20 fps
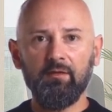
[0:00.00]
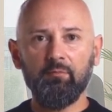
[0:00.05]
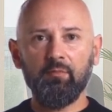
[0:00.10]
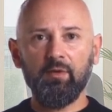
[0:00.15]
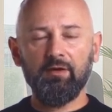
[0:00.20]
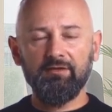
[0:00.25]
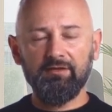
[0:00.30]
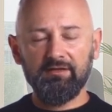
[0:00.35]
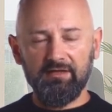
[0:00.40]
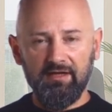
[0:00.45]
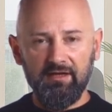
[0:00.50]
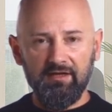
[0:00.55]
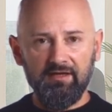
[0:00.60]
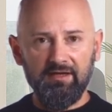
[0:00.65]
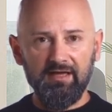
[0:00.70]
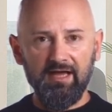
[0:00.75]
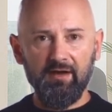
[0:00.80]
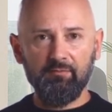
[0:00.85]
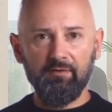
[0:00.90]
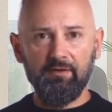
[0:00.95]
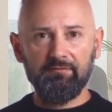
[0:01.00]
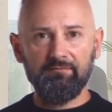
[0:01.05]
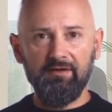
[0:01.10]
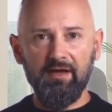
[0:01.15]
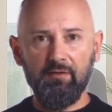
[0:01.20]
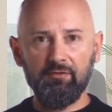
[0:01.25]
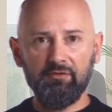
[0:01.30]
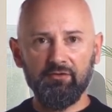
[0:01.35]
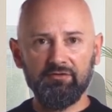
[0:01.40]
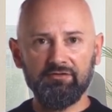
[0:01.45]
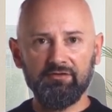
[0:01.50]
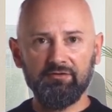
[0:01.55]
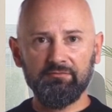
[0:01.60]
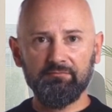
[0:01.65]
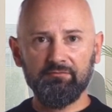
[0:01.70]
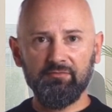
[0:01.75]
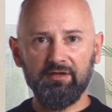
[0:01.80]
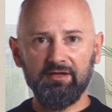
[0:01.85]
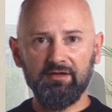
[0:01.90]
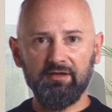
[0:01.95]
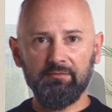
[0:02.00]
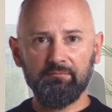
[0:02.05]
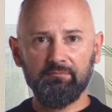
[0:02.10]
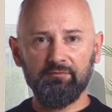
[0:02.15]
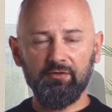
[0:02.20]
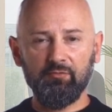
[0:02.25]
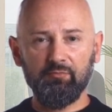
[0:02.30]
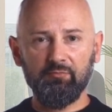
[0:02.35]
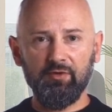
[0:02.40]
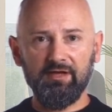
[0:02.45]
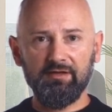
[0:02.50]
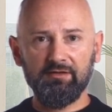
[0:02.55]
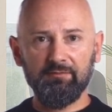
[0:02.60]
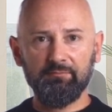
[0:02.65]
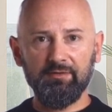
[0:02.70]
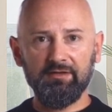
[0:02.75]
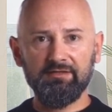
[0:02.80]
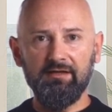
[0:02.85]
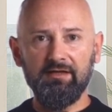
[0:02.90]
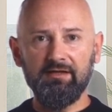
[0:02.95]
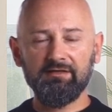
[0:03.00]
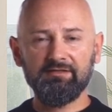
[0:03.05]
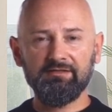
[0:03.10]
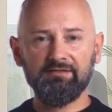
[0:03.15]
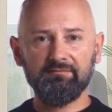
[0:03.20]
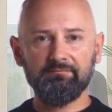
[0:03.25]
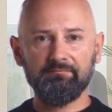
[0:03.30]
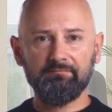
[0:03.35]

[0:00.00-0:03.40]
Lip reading: while still allowing founders the freedom to run the business.